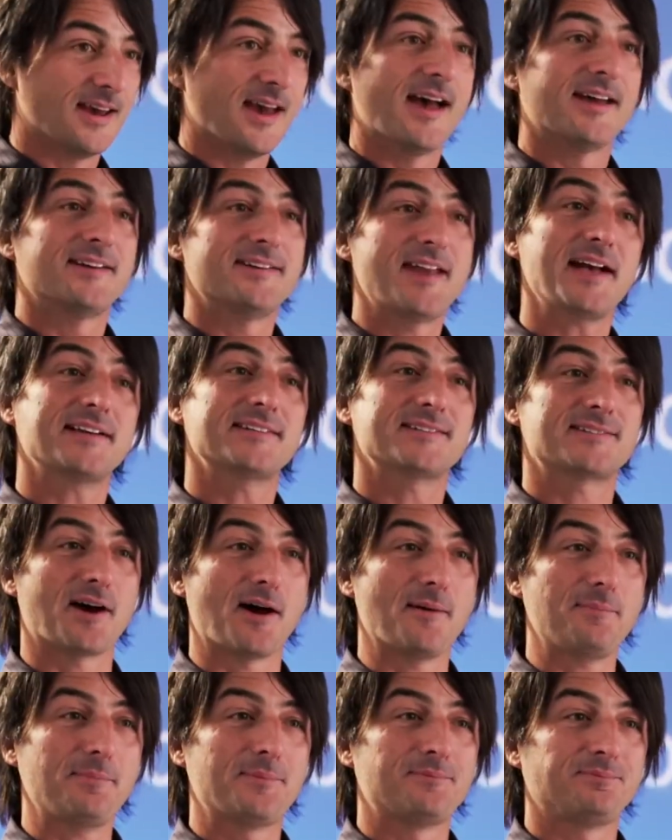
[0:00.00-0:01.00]
Next
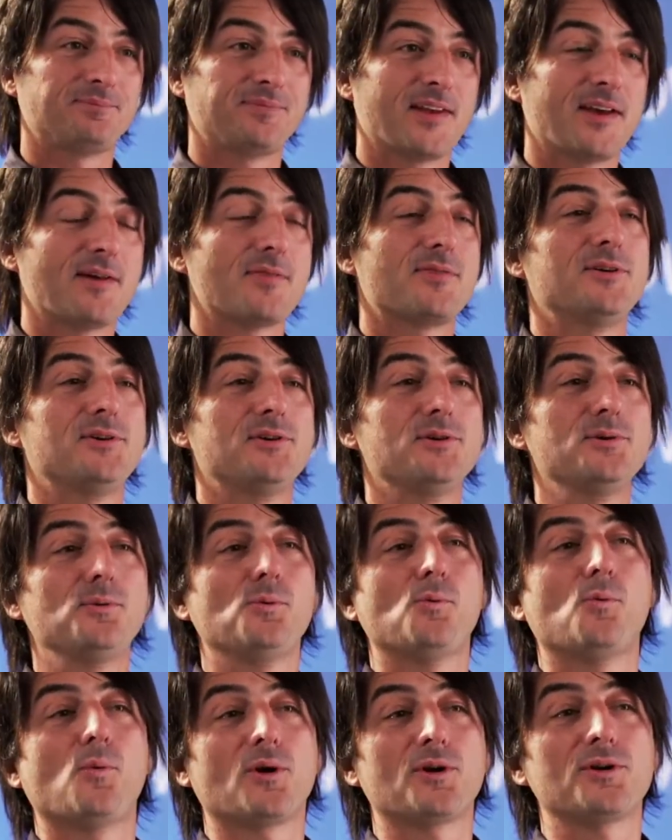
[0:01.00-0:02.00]
up, the new
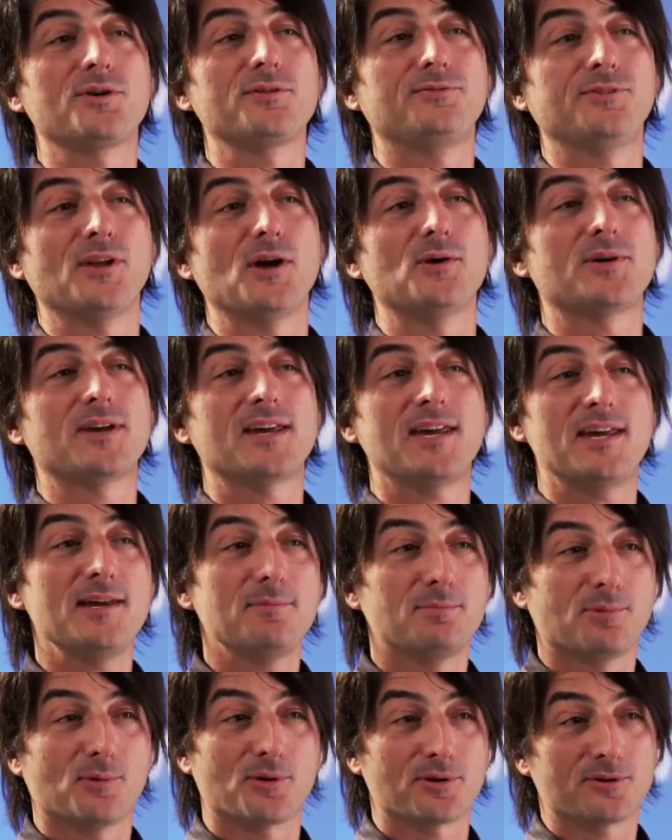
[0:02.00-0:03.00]
WordFlow
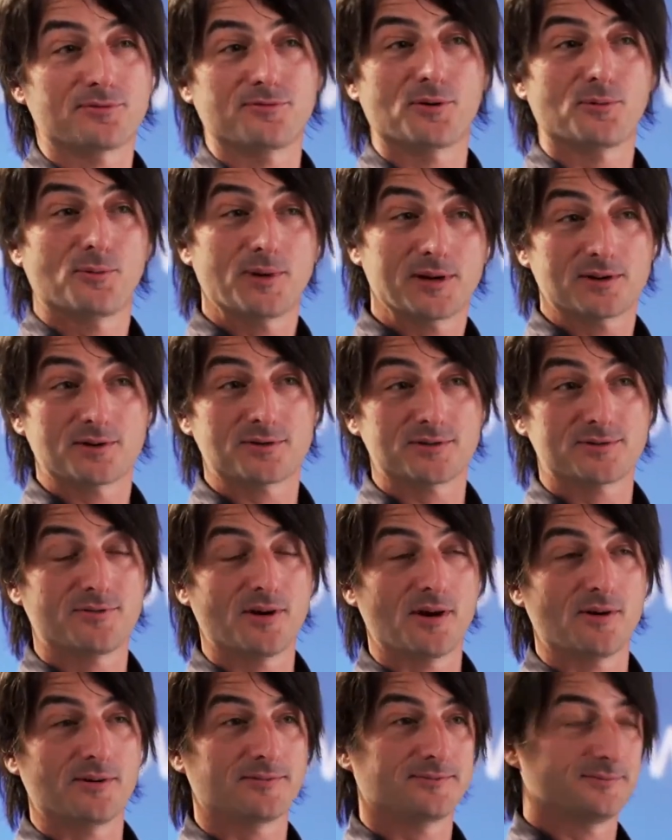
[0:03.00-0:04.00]
keyboard for Windows
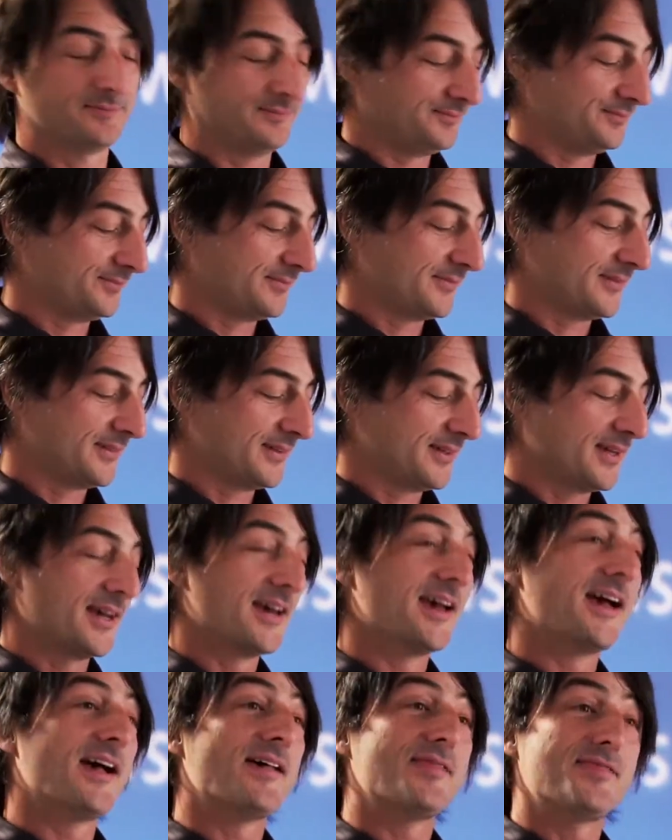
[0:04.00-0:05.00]
Phone.
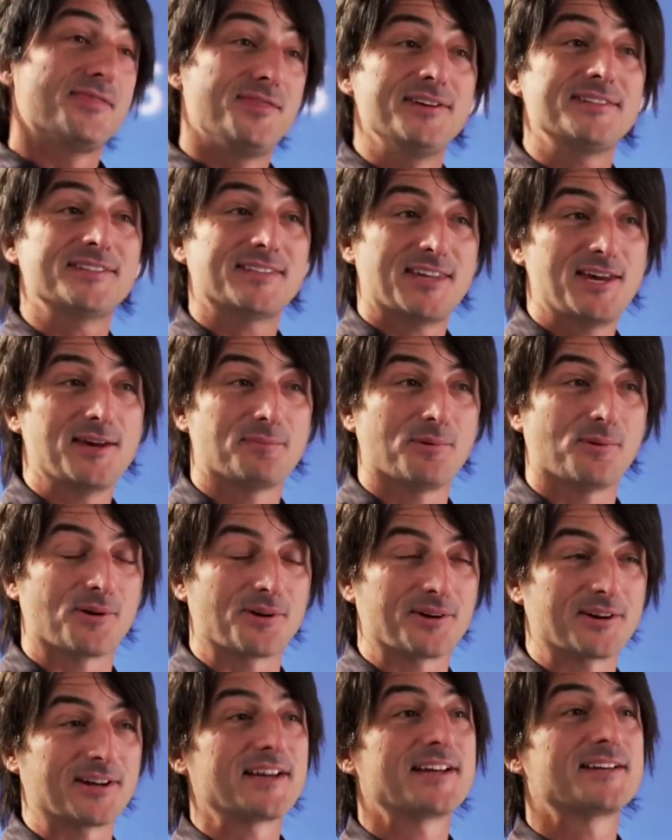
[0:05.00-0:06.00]
This
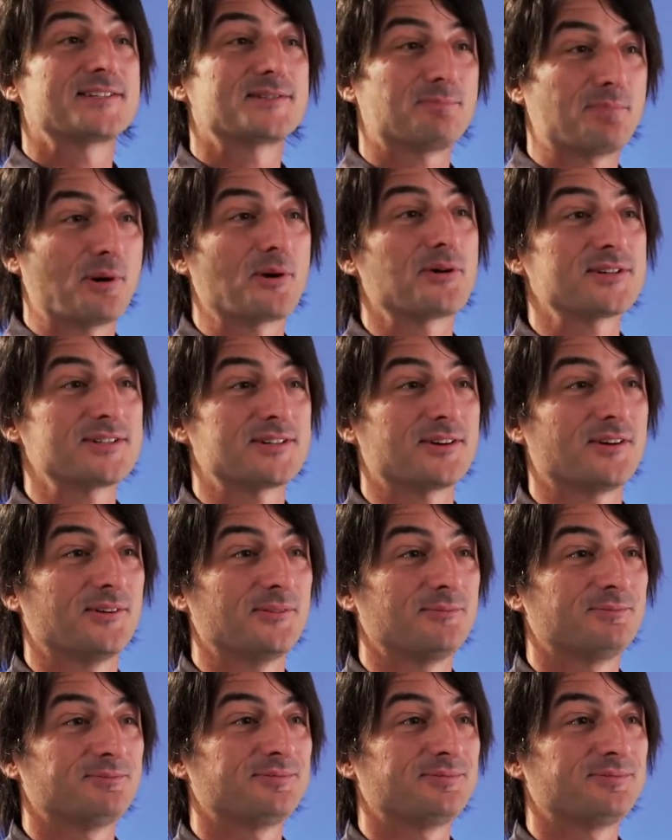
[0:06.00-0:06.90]
keyboard is personal.